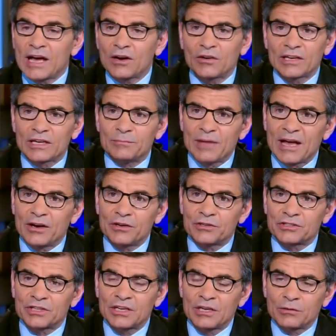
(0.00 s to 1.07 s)
not only on
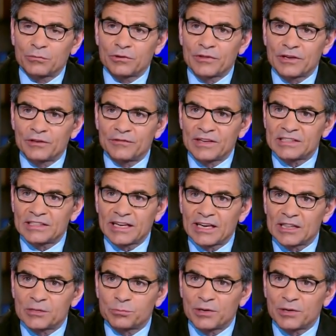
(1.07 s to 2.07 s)
matters where they're investigating